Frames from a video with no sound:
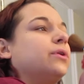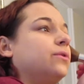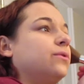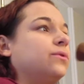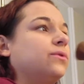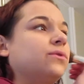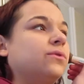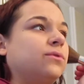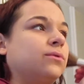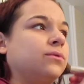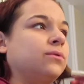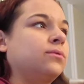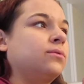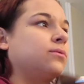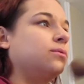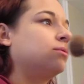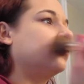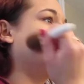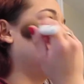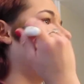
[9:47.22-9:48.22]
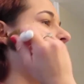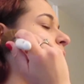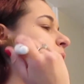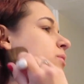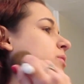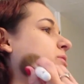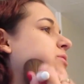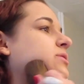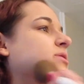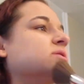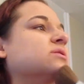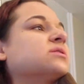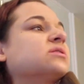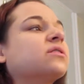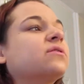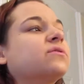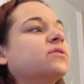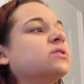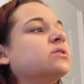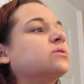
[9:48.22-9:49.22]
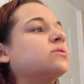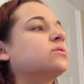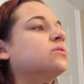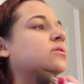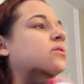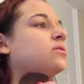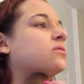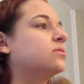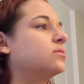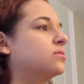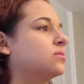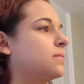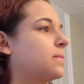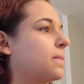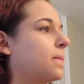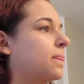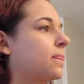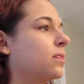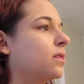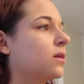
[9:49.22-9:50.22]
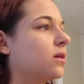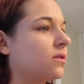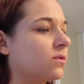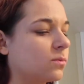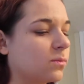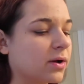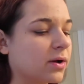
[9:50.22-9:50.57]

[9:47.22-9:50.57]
use powders and stuff as, as